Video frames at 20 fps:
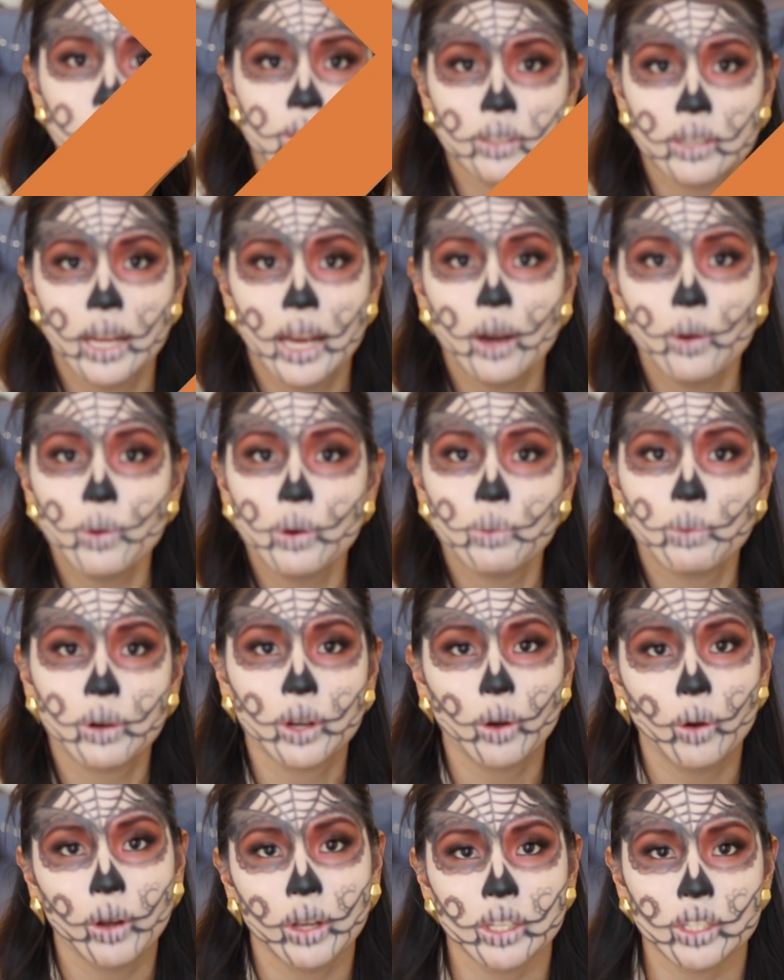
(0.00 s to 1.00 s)
So now what we're
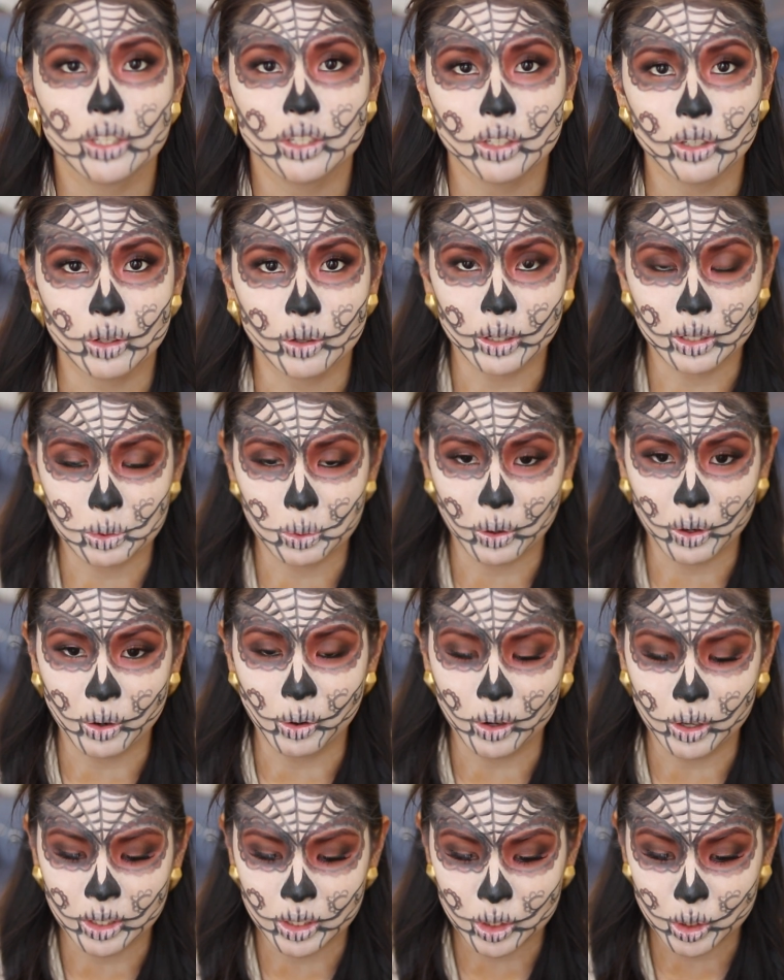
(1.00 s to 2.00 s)
going to do is we're
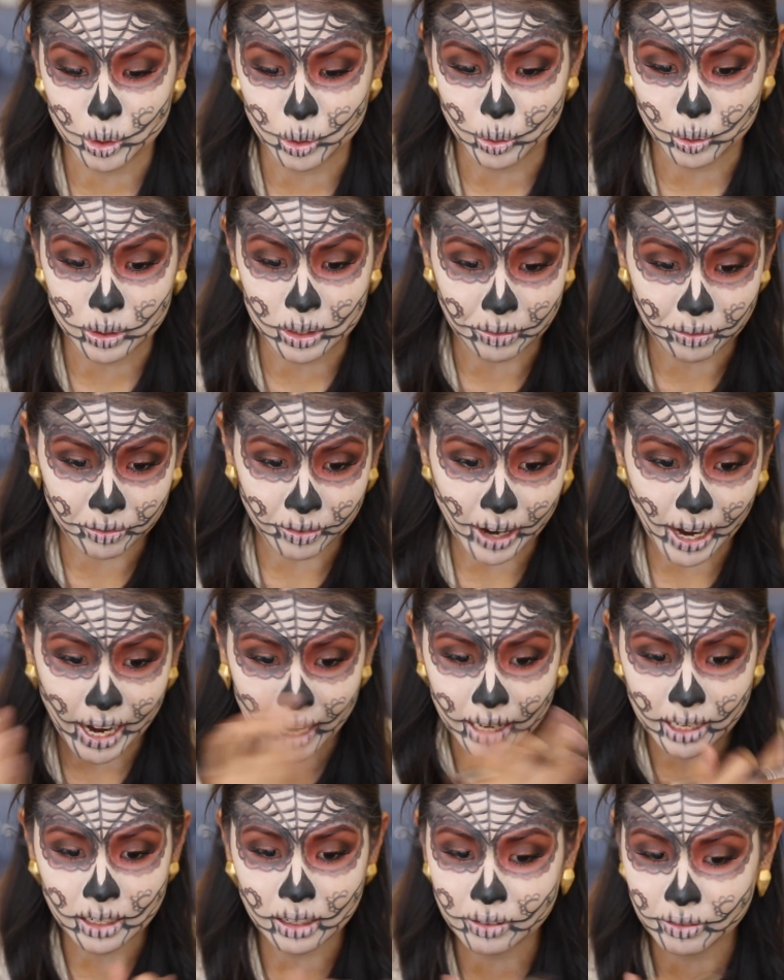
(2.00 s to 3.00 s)
going to
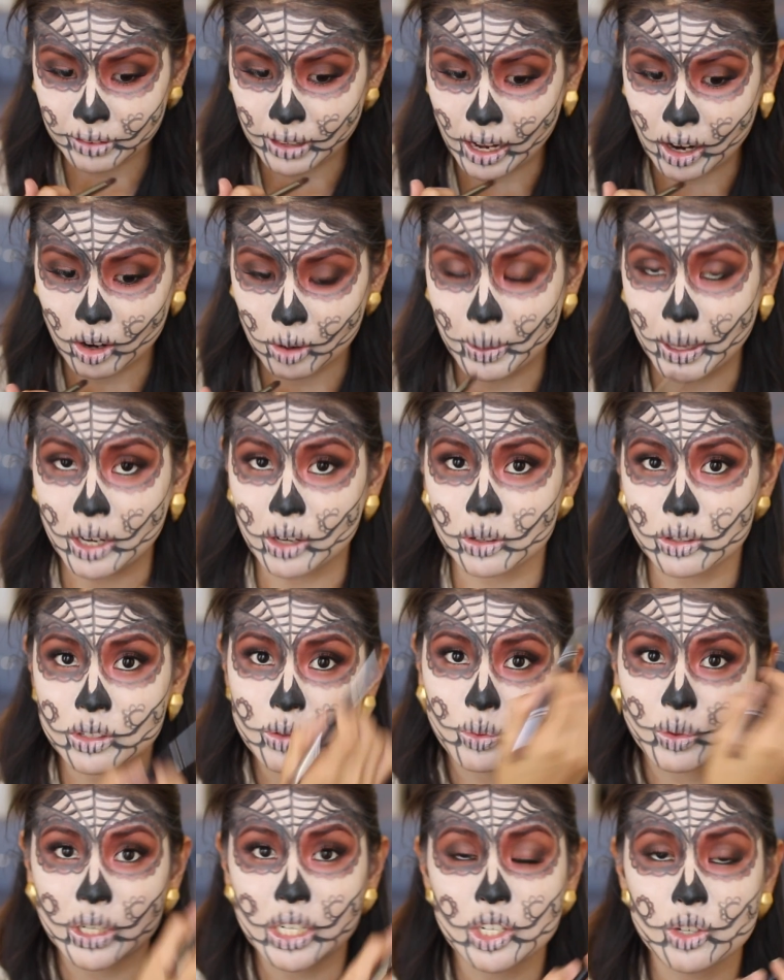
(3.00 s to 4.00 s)
define the flower
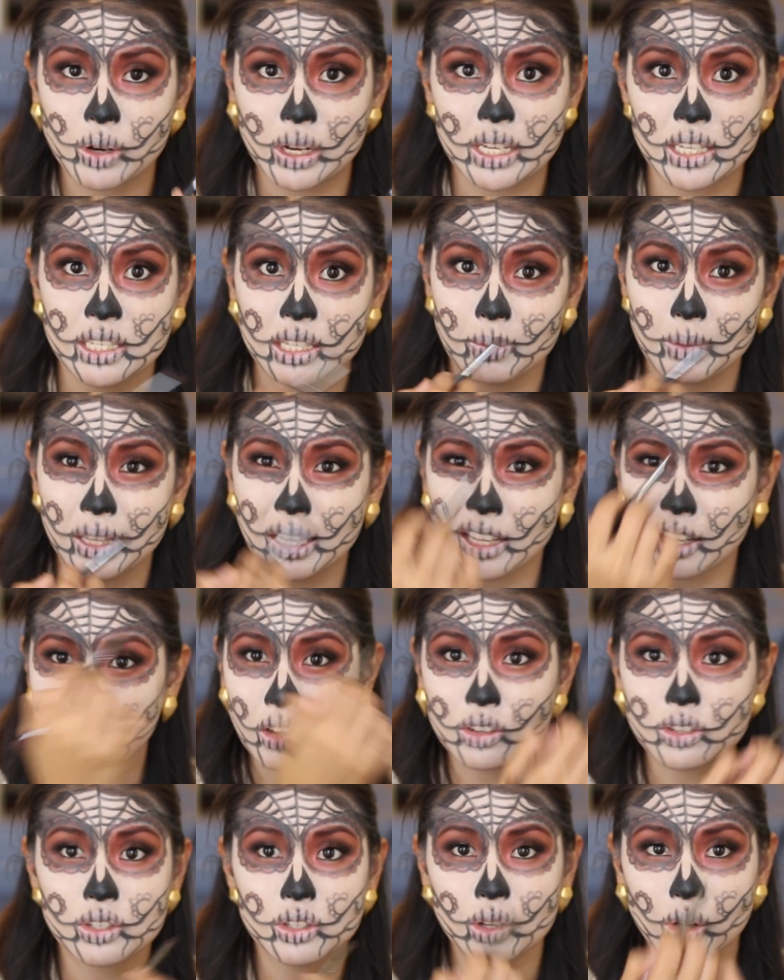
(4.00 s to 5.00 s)
petals, retrace them, and then
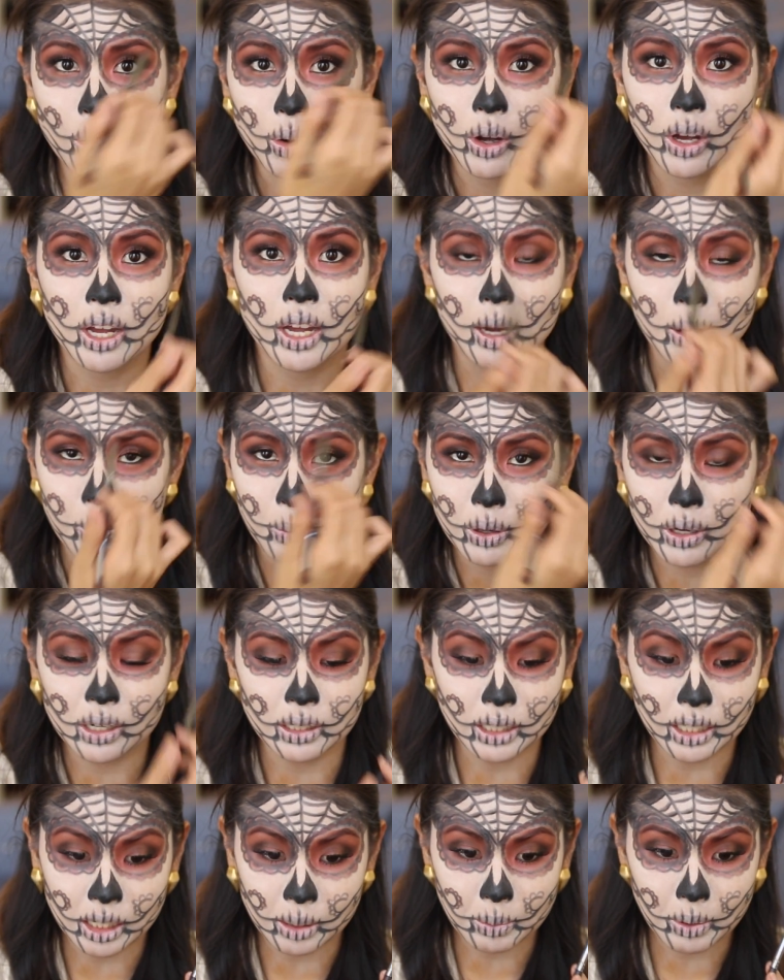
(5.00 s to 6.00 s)
also put a
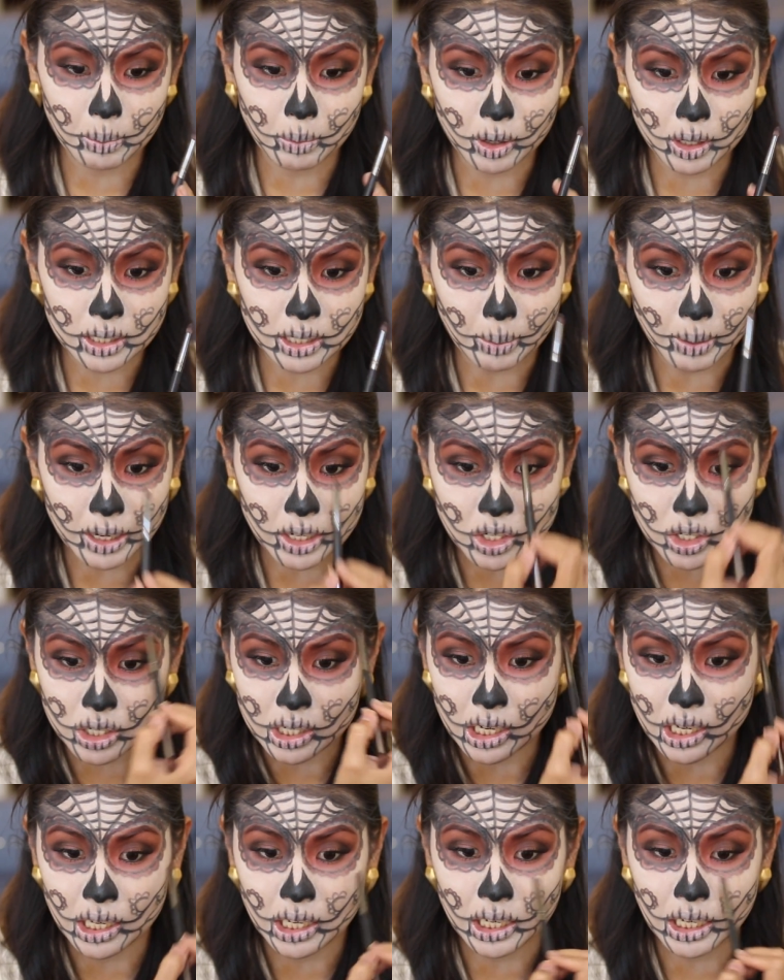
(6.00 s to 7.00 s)
little bit more
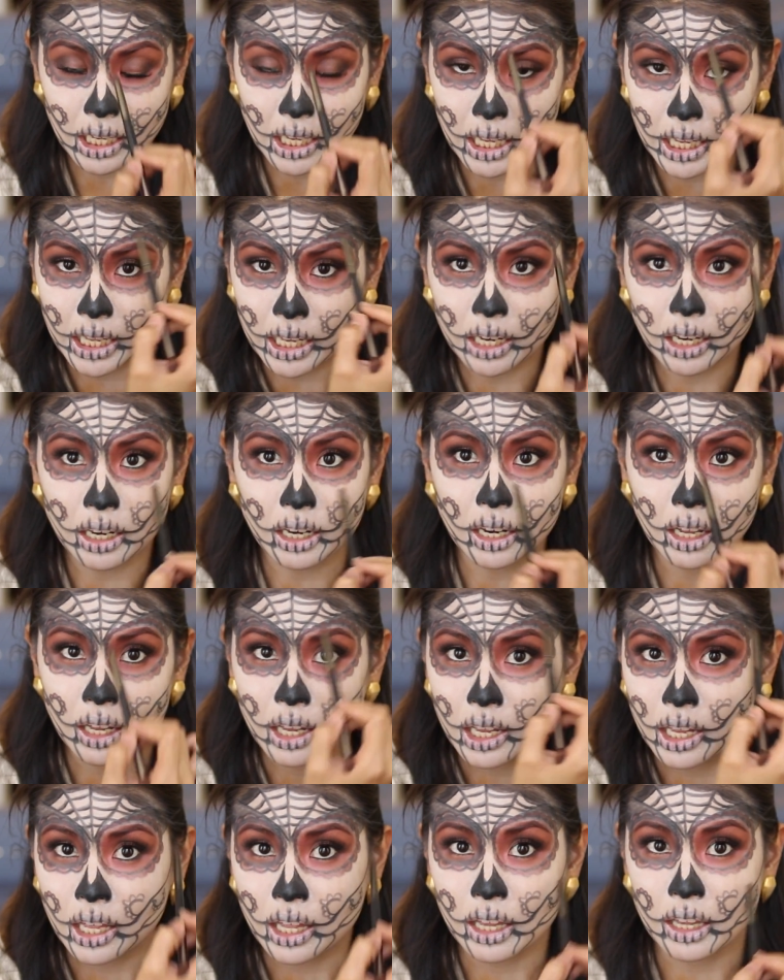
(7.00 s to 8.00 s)
dimension in
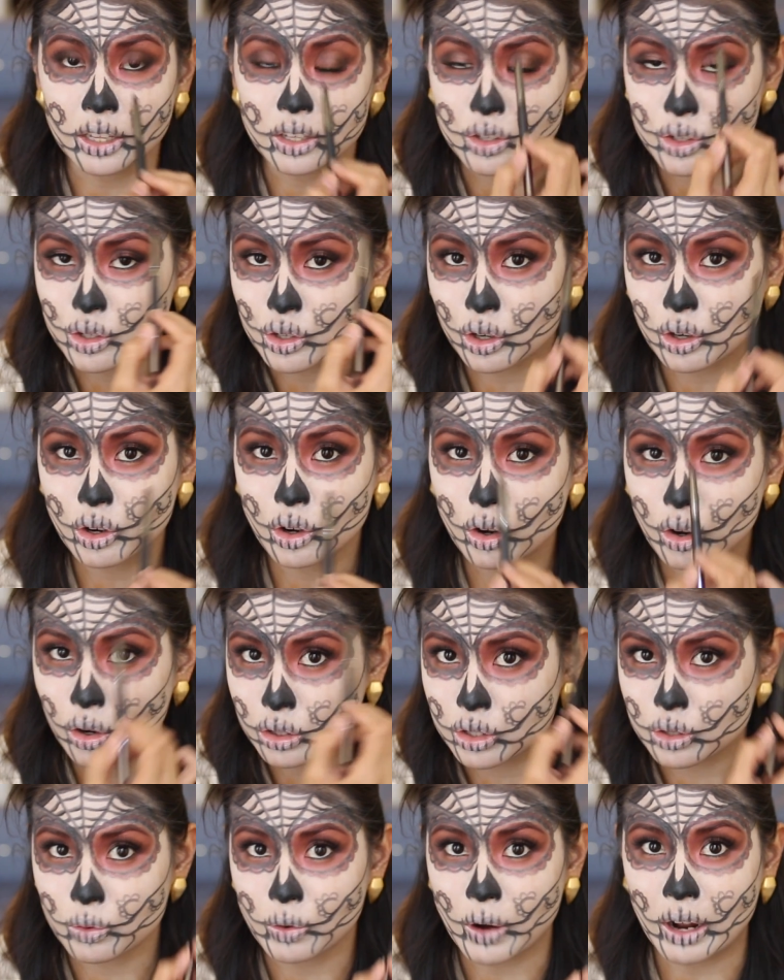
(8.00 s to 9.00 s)
the circle
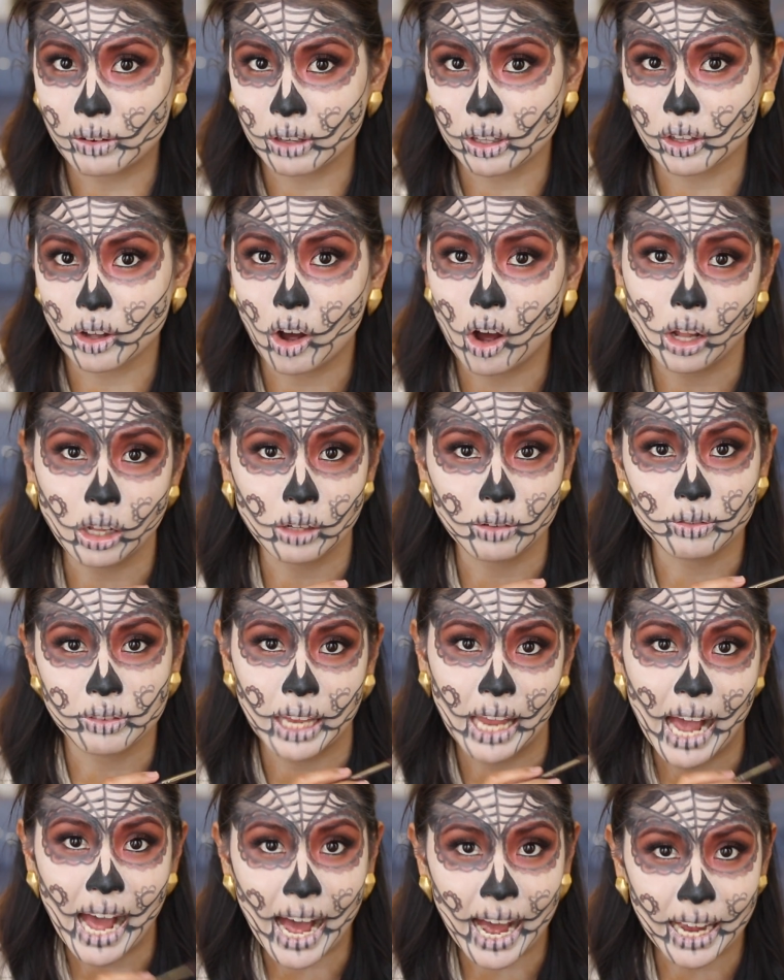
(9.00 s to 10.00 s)
surrounding the hollow of
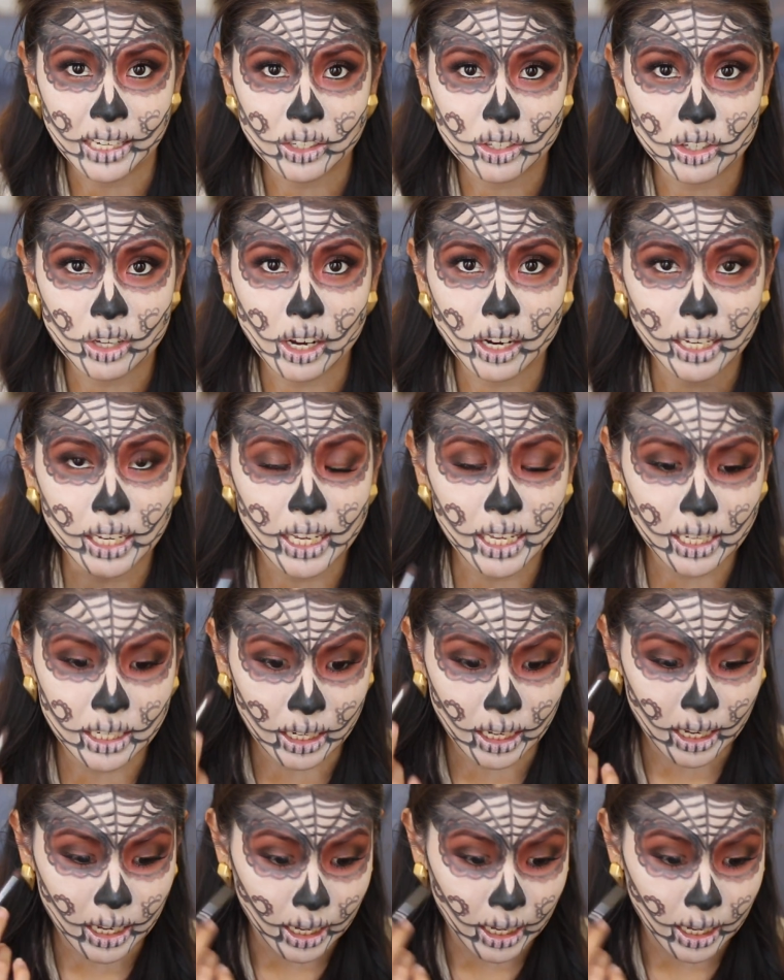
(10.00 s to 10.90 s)
the eye socket.